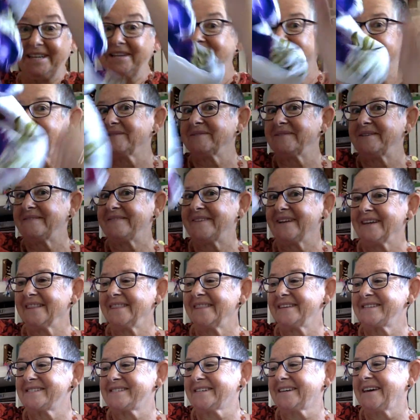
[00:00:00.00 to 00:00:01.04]
So we've done
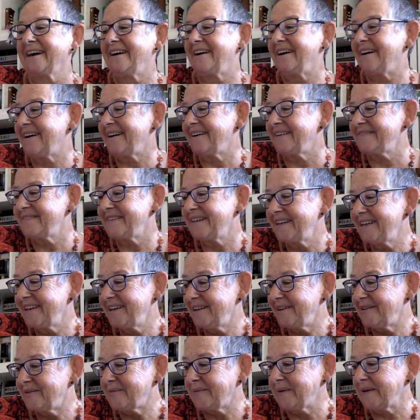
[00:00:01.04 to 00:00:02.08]
the scarf.
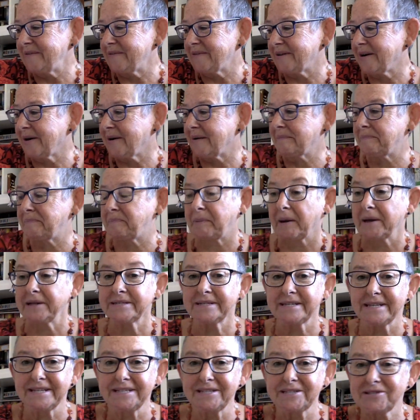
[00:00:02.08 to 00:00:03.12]
We've got
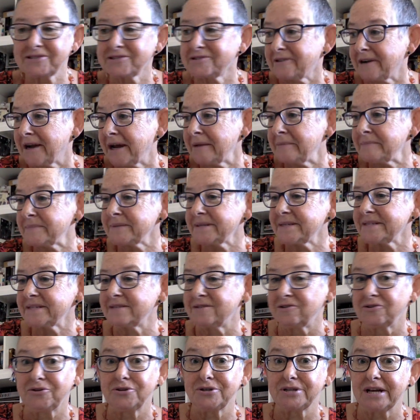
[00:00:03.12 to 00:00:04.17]
bunting scraps,
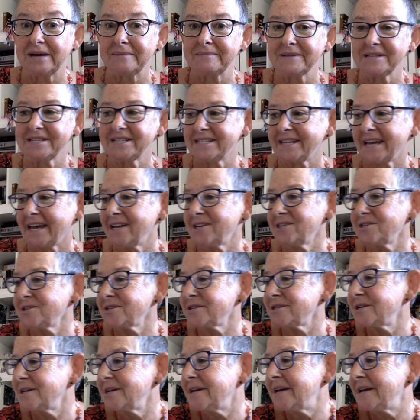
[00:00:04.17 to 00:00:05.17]
losing up the stash.